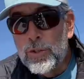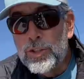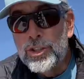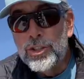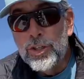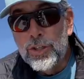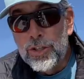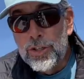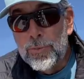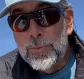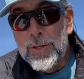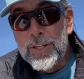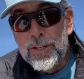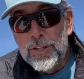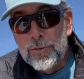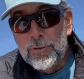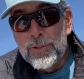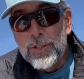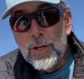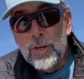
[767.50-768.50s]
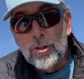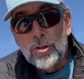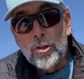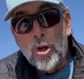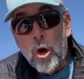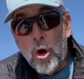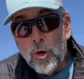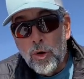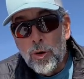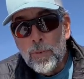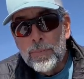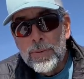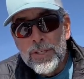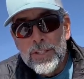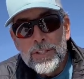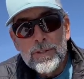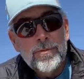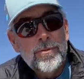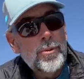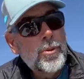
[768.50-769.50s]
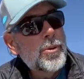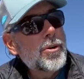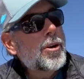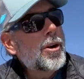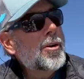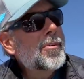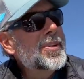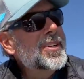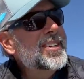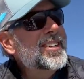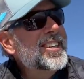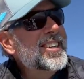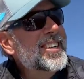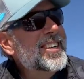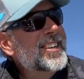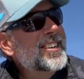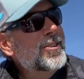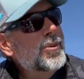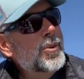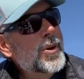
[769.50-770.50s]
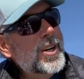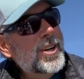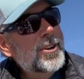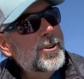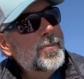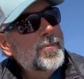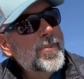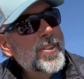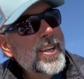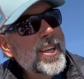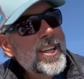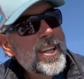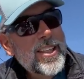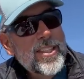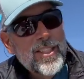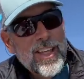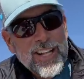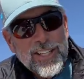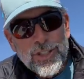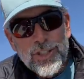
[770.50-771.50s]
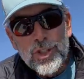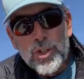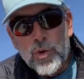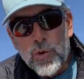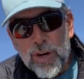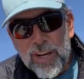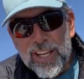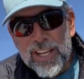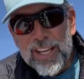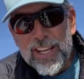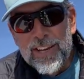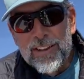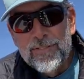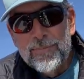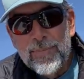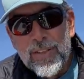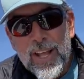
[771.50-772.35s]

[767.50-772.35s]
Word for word: shouldn't you be using a longer piece of fluorocarbon? Well, that's tricky.